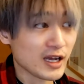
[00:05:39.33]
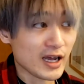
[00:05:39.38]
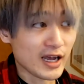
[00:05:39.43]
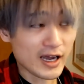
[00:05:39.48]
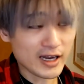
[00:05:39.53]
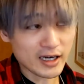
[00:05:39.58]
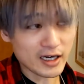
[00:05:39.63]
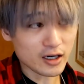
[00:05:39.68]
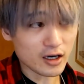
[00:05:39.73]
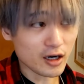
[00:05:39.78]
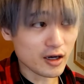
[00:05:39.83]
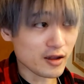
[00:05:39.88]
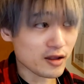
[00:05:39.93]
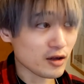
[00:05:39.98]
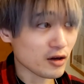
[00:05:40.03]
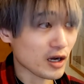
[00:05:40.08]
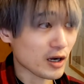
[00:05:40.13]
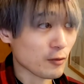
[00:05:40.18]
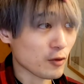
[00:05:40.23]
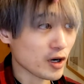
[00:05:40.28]
And then
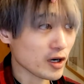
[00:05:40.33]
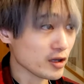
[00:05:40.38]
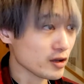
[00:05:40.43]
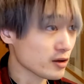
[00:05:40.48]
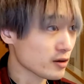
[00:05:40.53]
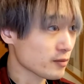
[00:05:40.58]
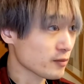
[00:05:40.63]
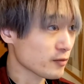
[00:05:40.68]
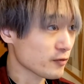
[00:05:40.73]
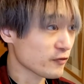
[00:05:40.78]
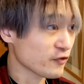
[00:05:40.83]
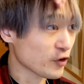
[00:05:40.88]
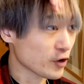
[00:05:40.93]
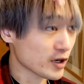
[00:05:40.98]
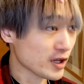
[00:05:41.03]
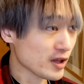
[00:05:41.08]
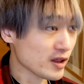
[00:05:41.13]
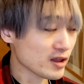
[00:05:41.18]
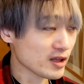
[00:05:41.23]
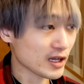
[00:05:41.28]
also I want, for
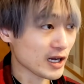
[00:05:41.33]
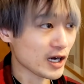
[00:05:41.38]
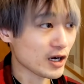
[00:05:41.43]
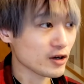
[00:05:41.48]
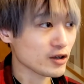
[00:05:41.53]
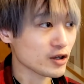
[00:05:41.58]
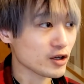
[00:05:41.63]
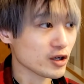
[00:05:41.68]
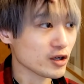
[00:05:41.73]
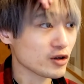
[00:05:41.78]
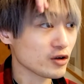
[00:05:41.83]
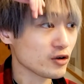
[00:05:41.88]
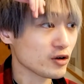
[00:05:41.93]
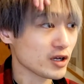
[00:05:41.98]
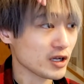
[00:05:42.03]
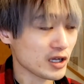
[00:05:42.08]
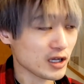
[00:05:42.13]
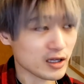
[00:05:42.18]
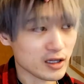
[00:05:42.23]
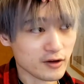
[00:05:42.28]
this style, you could do
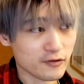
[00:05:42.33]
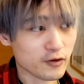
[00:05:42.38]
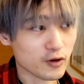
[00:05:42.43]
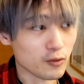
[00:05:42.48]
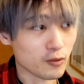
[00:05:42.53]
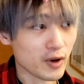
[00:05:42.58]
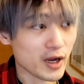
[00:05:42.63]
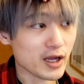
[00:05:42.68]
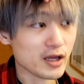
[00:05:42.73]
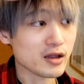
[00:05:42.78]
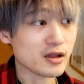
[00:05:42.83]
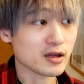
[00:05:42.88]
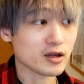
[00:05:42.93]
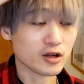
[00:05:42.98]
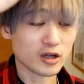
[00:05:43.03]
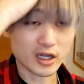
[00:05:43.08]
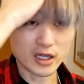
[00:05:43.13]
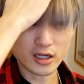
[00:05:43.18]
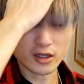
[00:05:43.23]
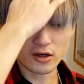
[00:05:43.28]
it in different ways. You
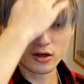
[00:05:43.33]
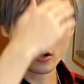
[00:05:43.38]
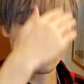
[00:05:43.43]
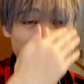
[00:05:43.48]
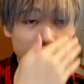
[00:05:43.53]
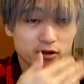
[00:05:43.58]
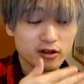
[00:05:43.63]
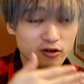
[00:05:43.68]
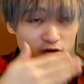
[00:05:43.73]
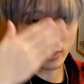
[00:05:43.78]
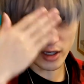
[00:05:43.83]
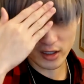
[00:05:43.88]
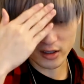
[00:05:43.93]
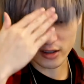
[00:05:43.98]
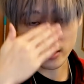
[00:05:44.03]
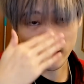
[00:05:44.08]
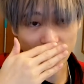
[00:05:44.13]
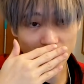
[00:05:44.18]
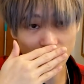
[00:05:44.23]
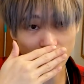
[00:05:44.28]
could either go straight
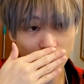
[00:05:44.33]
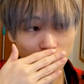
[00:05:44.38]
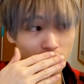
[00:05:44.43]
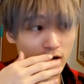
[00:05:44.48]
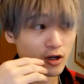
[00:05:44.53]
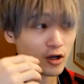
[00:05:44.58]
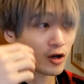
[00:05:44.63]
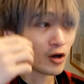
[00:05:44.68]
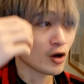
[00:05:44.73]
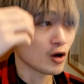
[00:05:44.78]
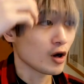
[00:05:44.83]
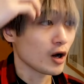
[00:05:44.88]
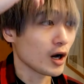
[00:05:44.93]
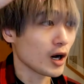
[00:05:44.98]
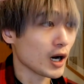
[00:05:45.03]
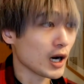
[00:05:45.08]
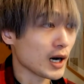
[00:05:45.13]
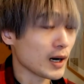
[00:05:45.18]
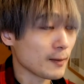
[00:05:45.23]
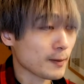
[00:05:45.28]
down,
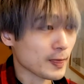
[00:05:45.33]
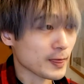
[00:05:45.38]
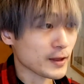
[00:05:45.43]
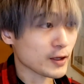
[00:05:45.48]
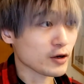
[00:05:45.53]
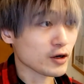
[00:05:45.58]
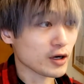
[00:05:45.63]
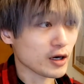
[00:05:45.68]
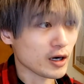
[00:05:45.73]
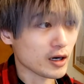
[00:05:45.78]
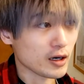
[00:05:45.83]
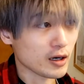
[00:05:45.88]
you could